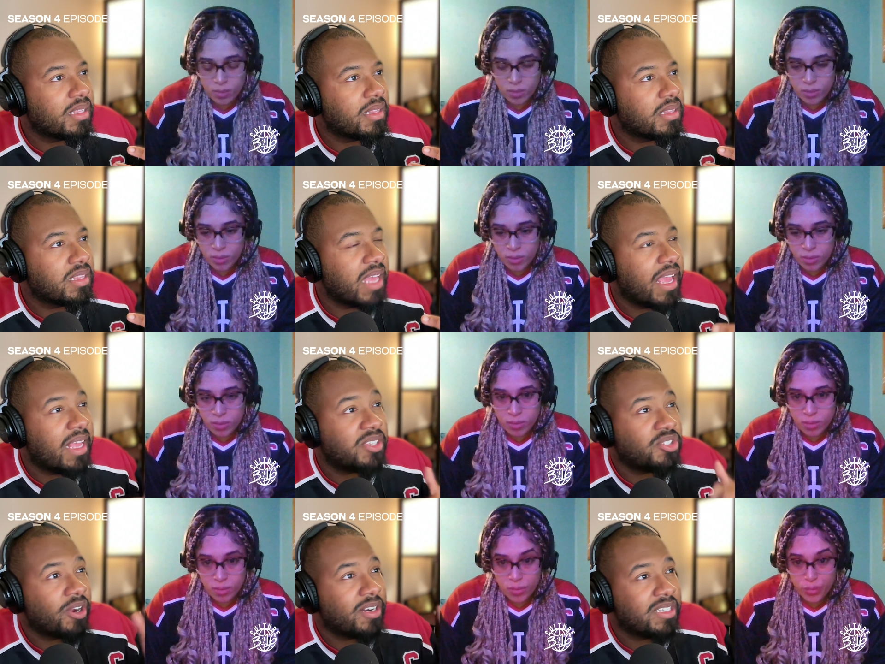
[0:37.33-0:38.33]
Speaker 1: they
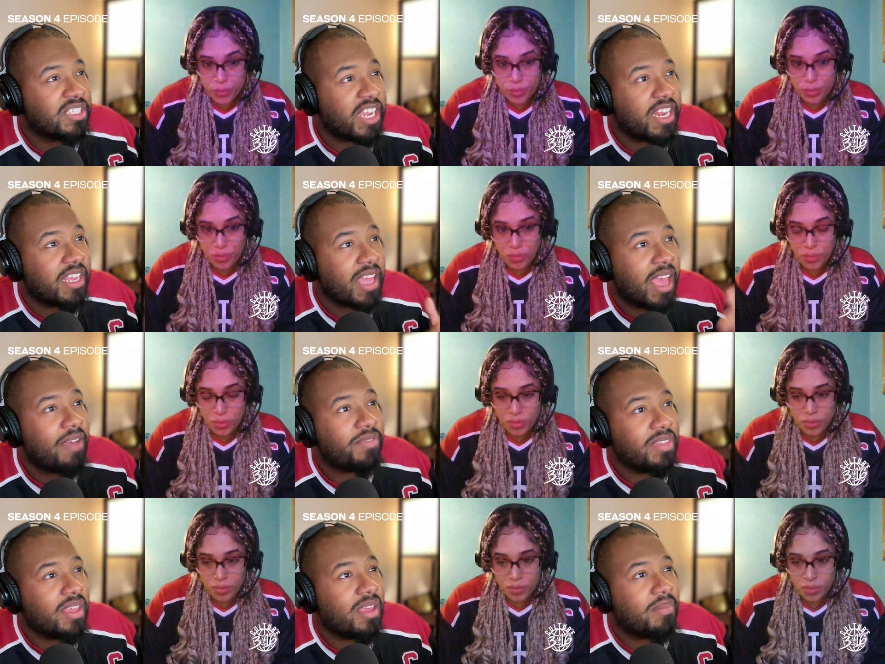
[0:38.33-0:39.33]
started chanting f
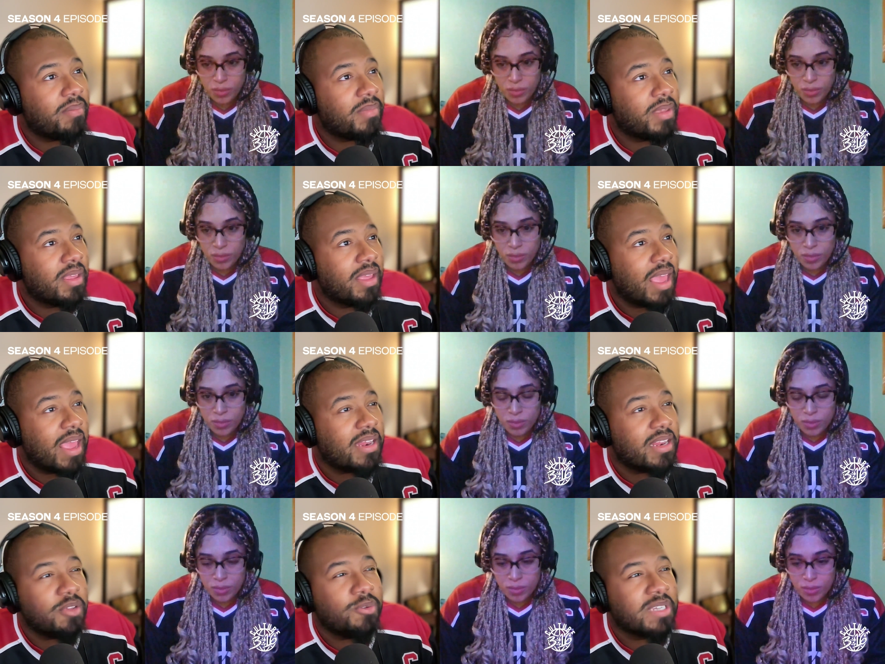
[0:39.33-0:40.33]
them and
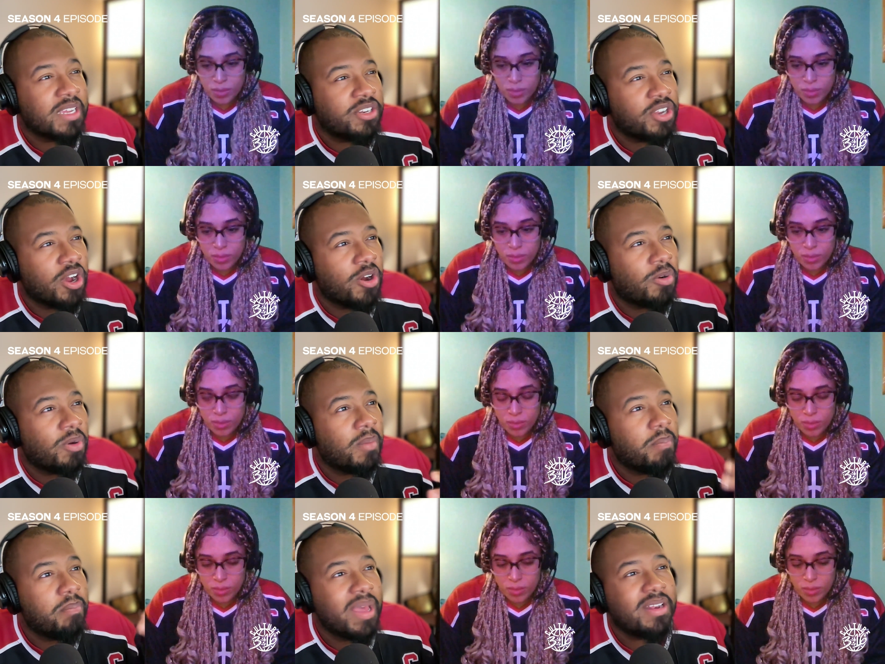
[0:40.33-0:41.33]
then he was like no
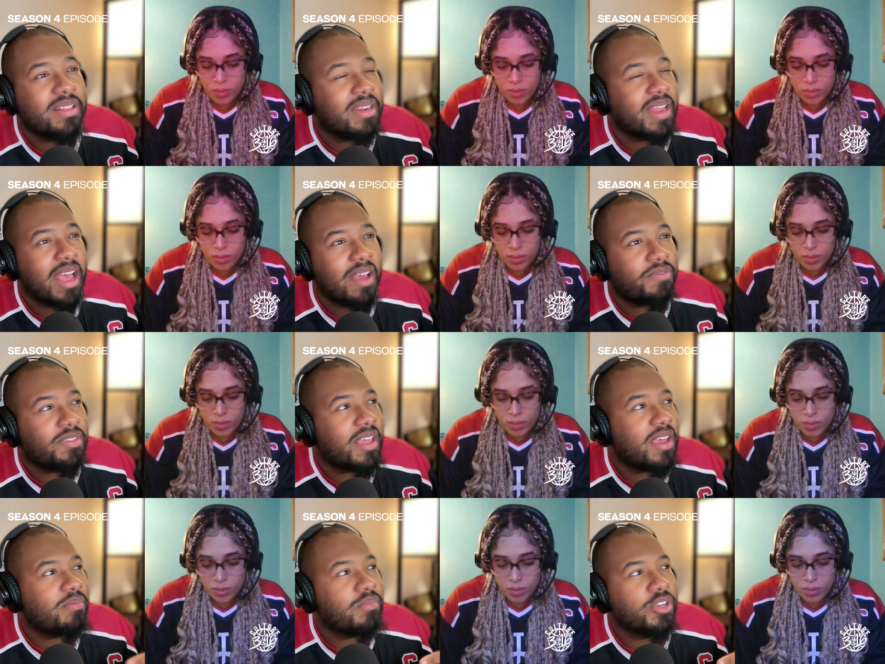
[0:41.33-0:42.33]
better than f
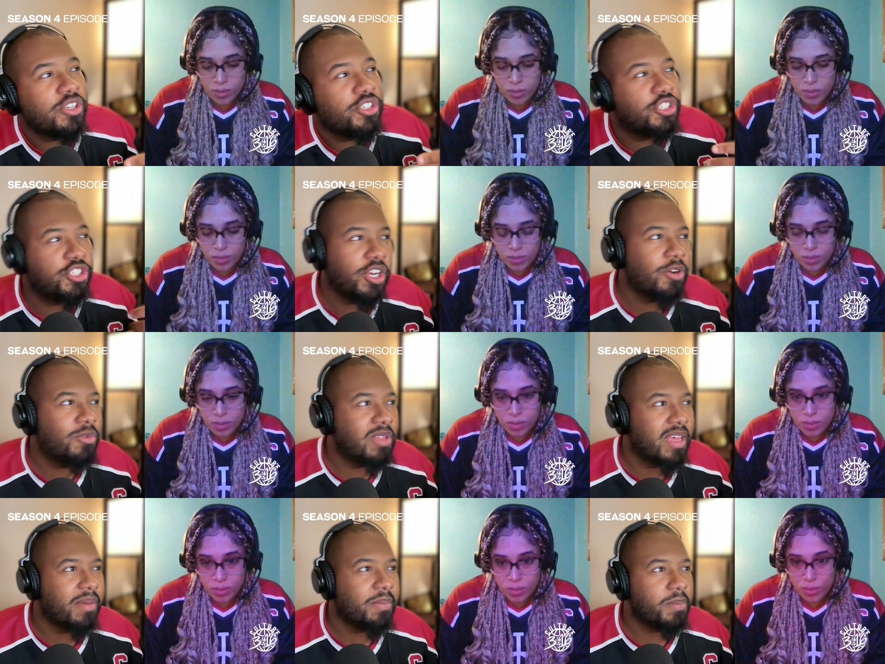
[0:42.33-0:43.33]
them show
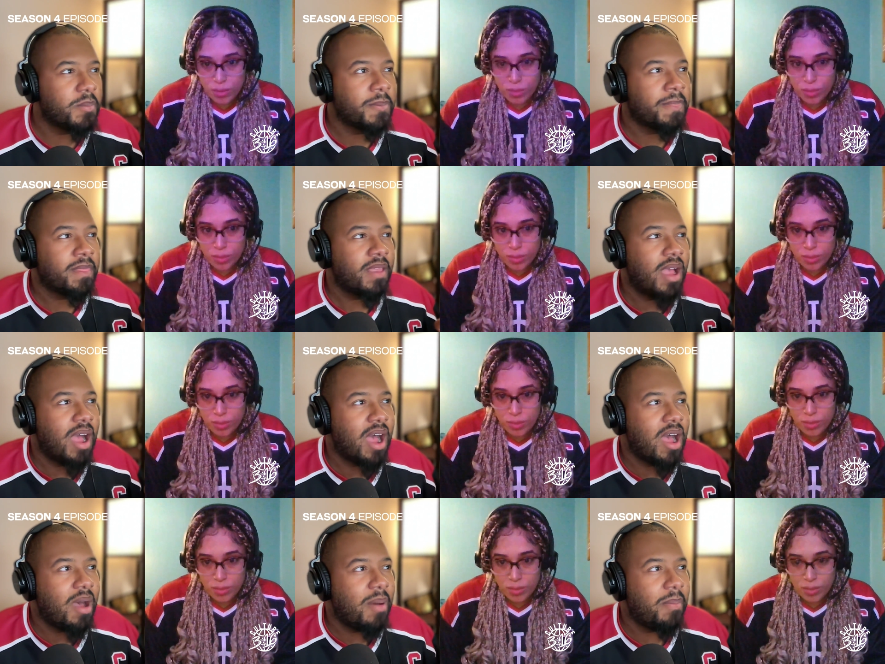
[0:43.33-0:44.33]
them
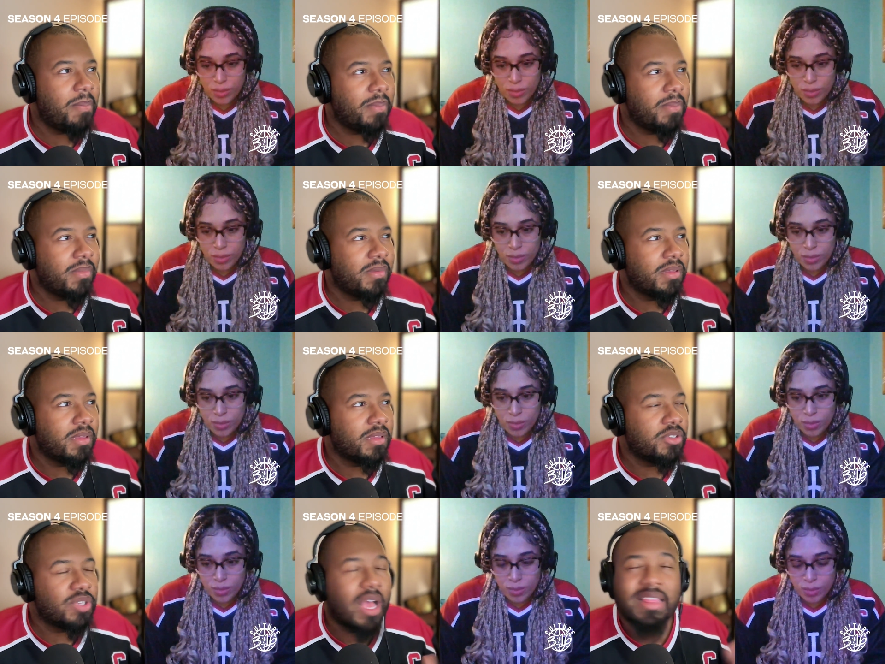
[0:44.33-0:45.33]
um
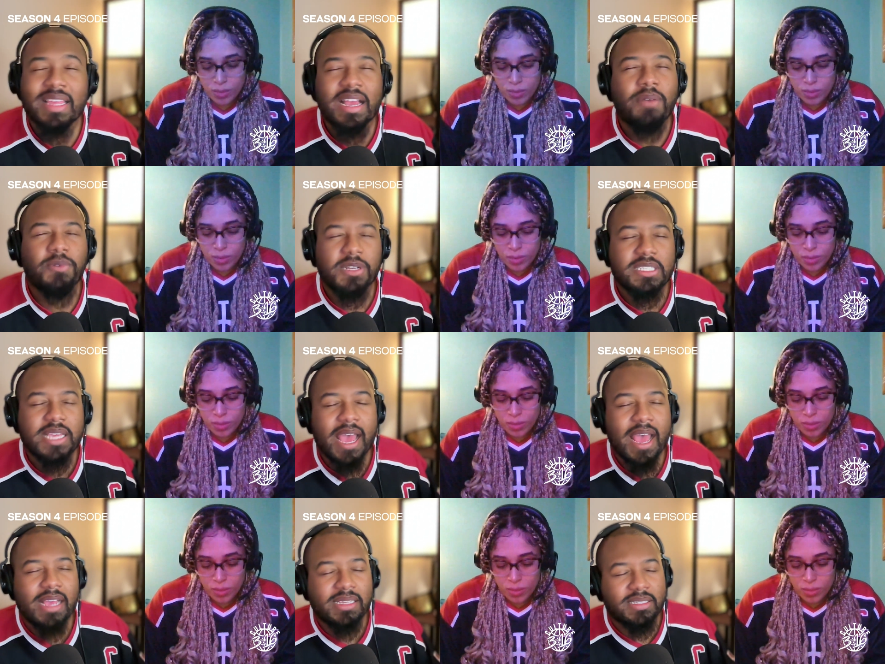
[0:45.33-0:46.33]
so i think i wanted to
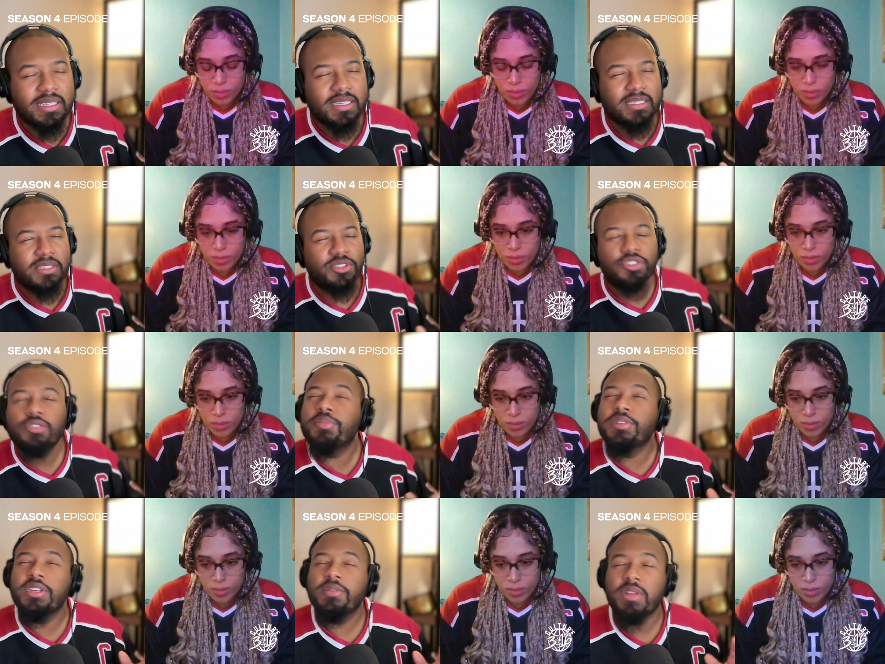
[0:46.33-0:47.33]
ask this do you
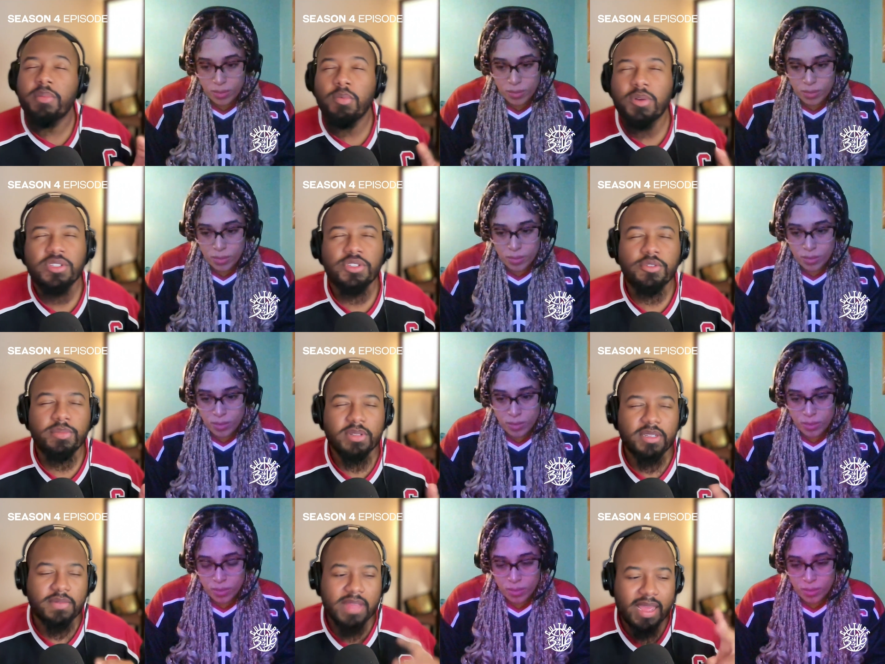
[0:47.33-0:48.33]
believe number one do you
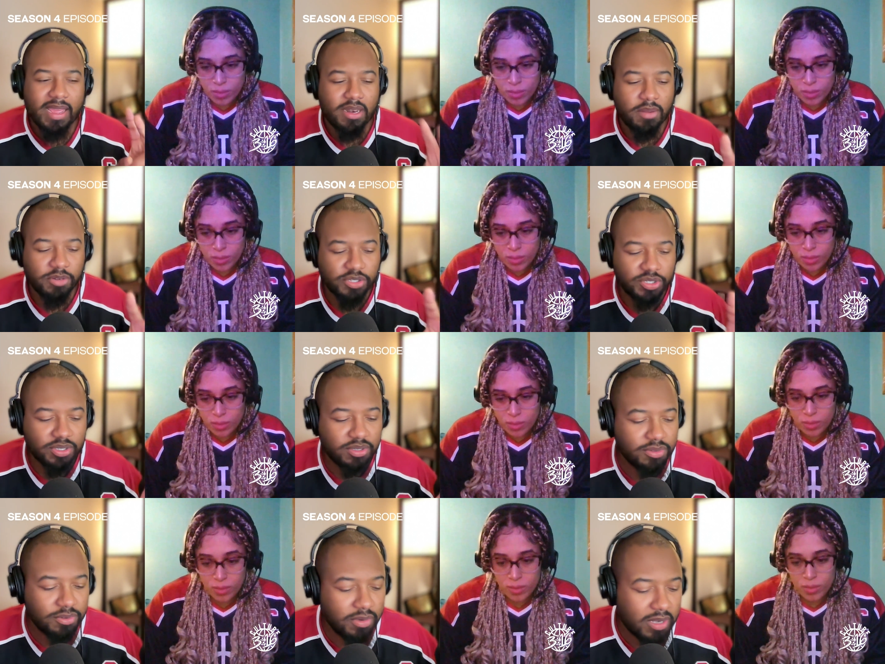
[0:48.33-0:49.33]
believe that and number
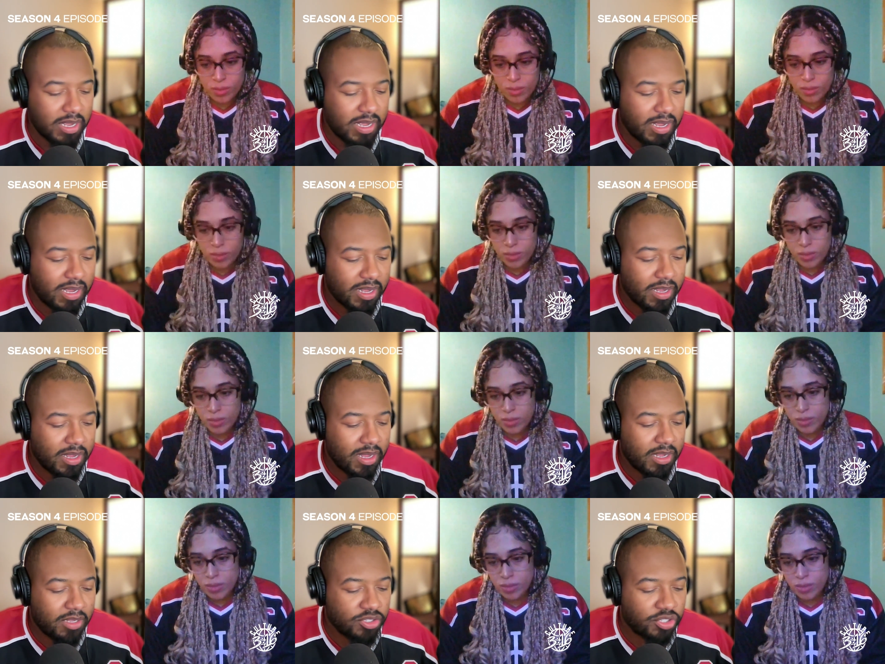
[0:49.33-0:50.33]
two
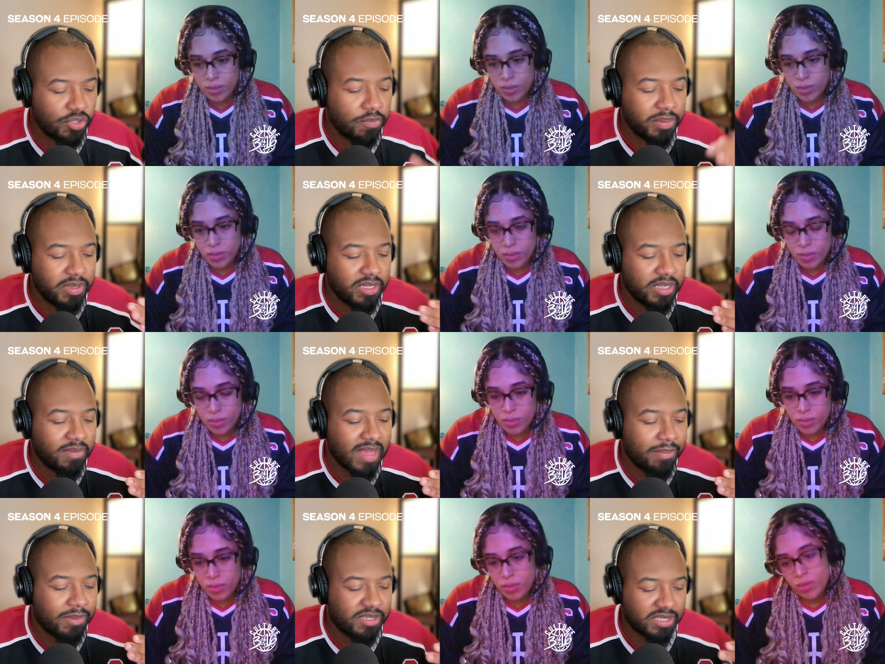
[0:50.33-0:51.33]
do you believe
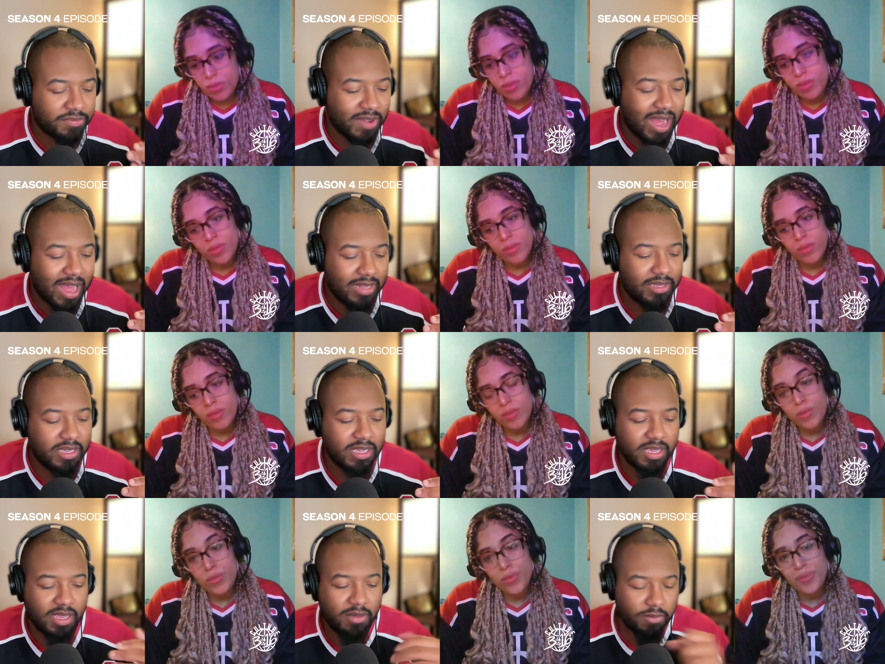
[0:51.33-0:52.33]
that mustafa ali